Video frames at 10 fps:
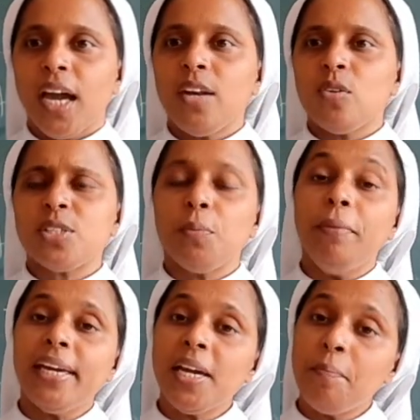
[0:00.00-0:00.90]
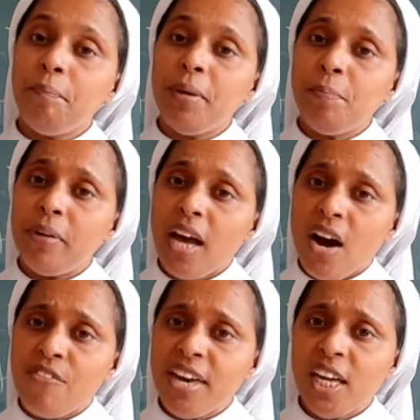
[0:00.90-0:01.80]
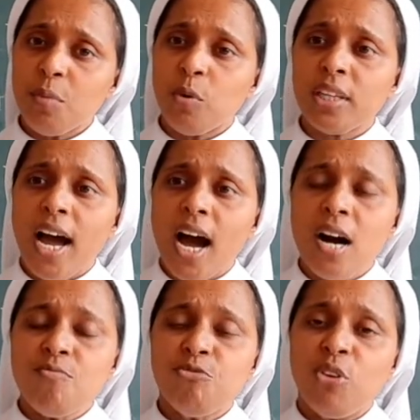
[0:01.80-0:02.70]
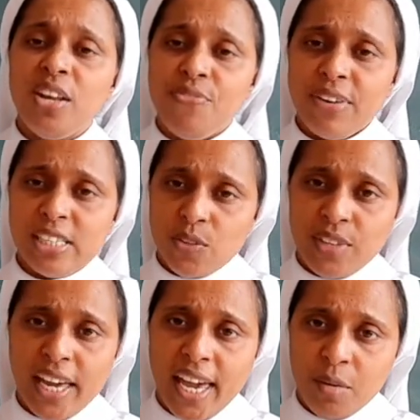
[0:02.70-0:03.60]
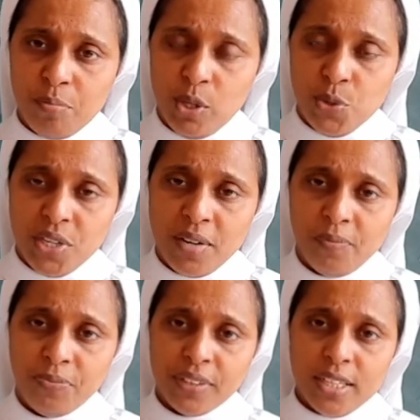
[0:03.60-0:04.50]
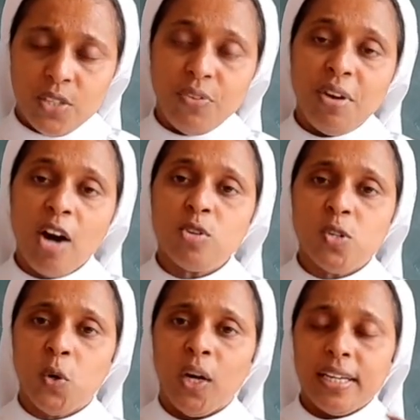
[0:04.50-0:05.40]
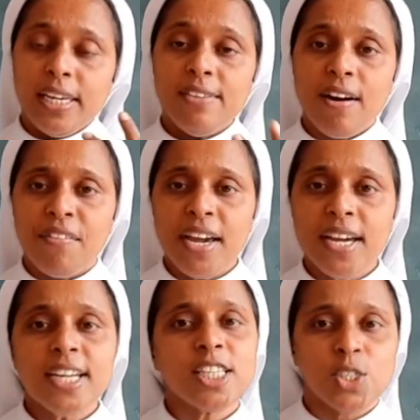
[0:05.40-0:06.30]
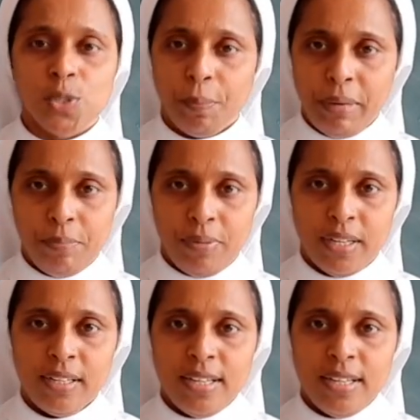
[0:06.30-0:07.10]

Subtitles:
And also making people aware about the harmful effects of the air pollution. So we have to give awareness to the people.